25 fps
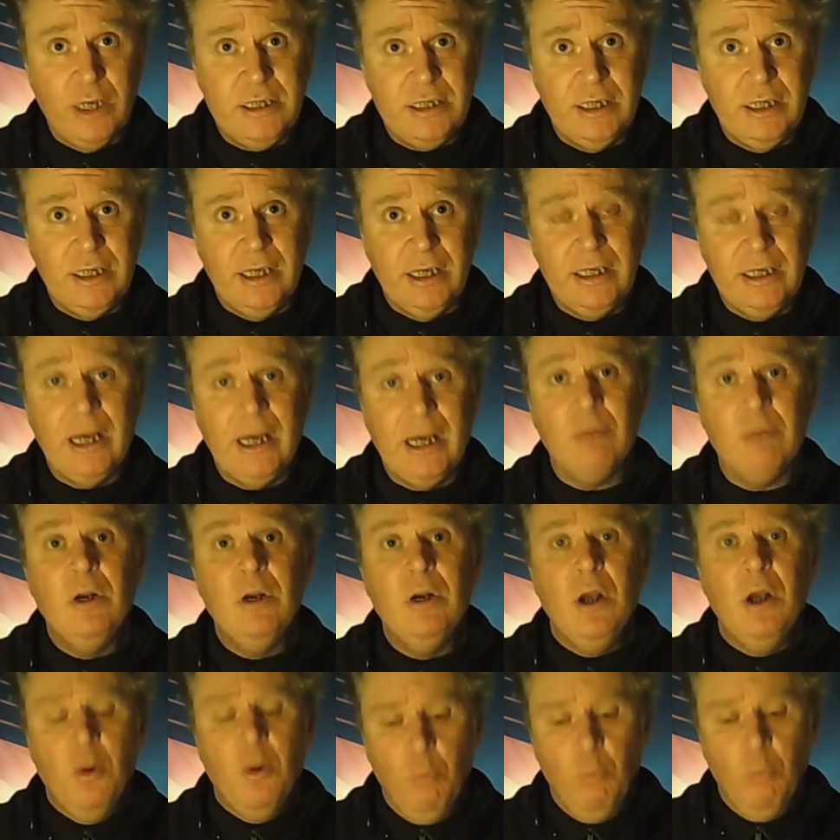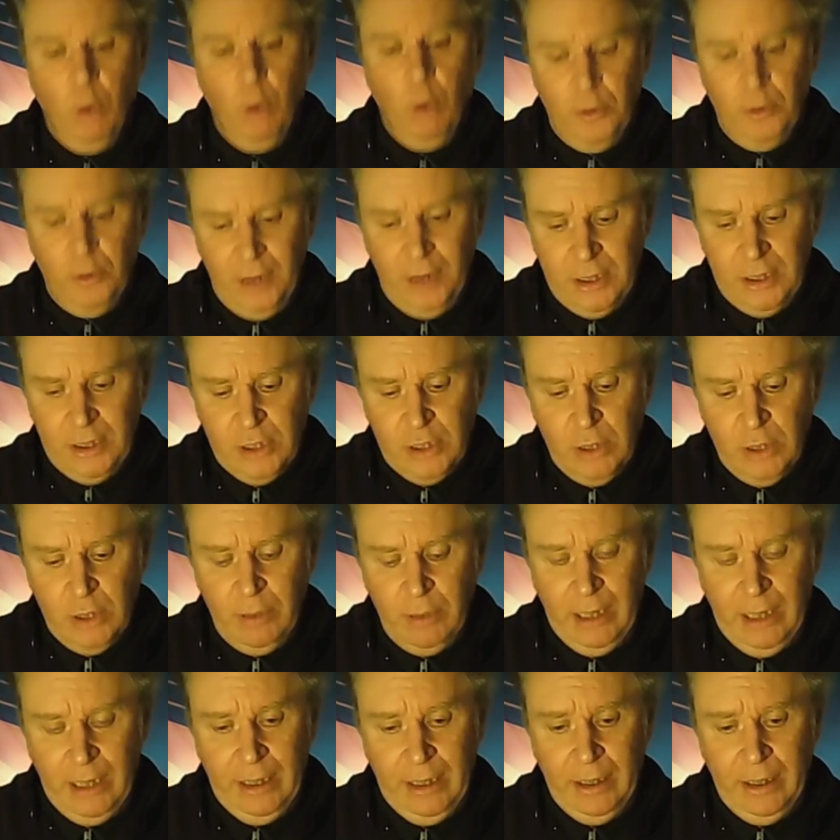Now, what they're doing
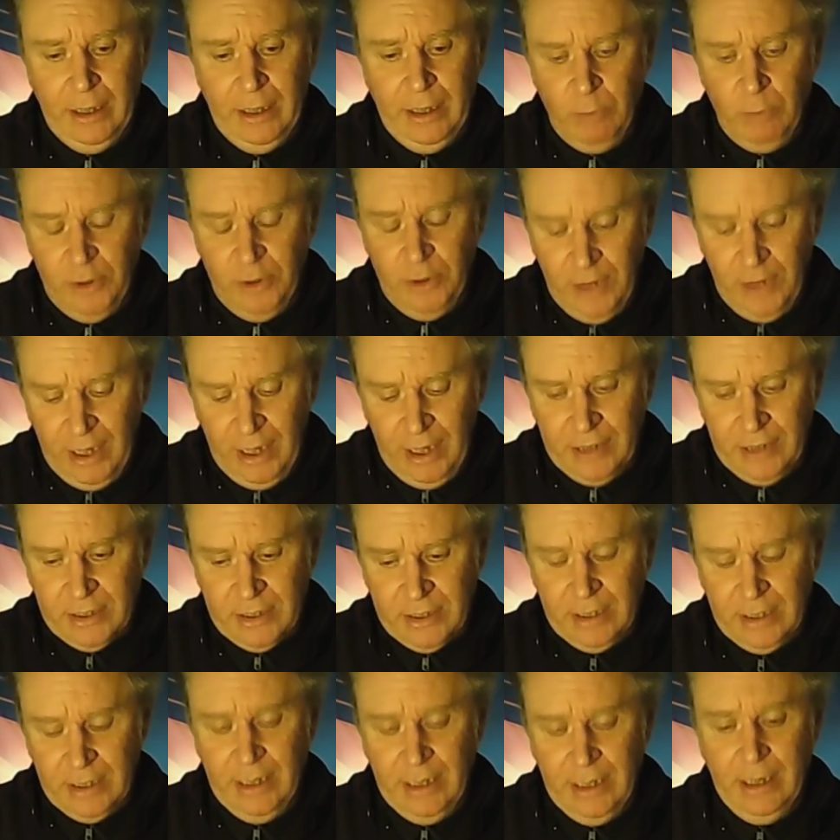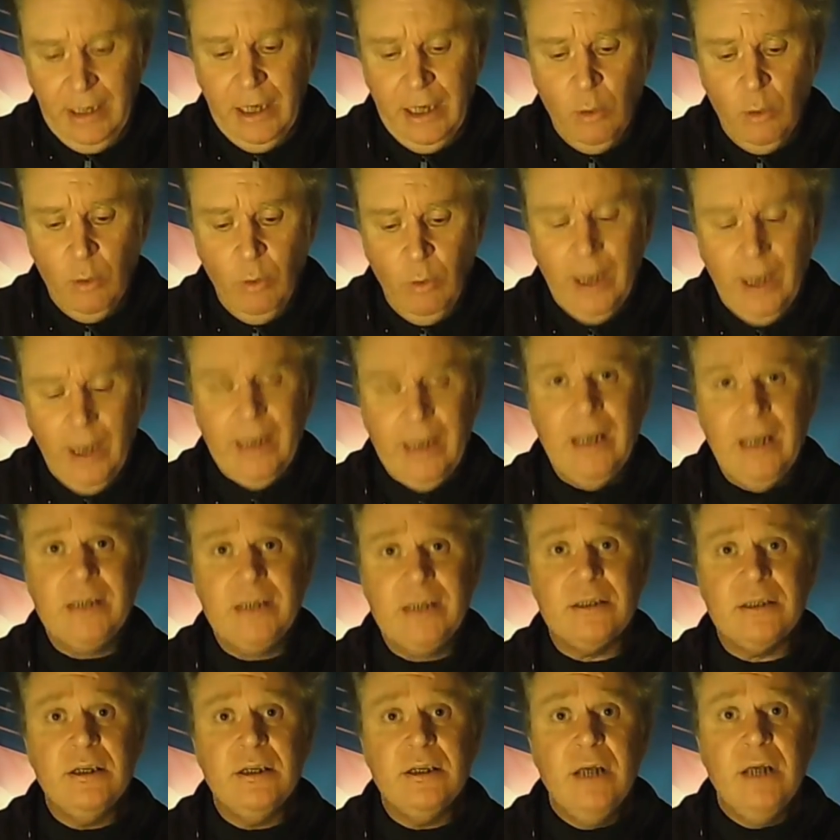with this, in a way, is
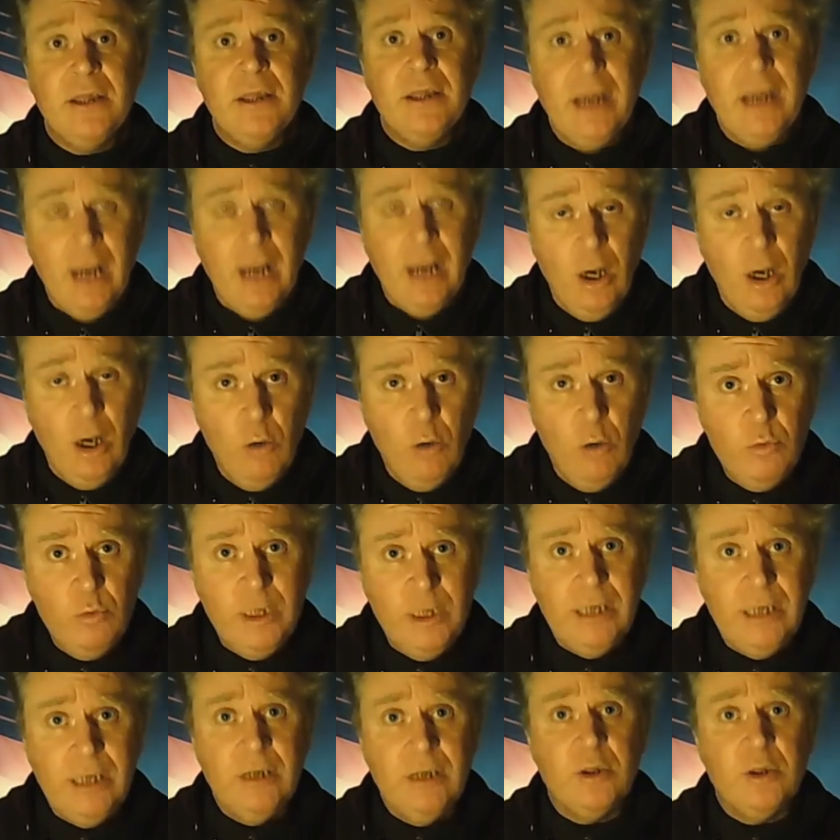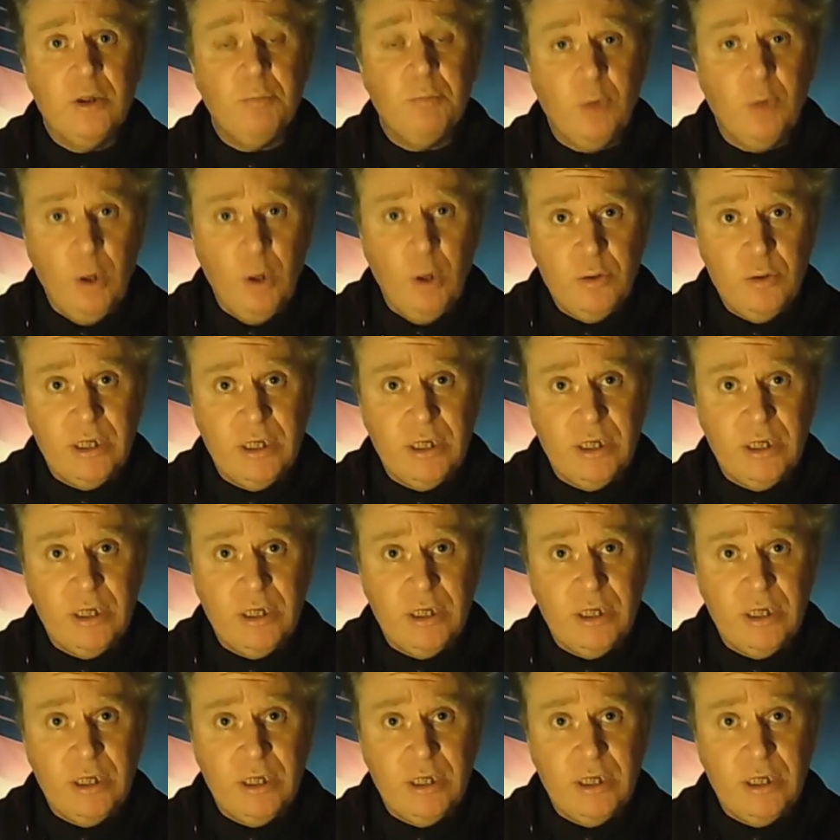they're owning the protest.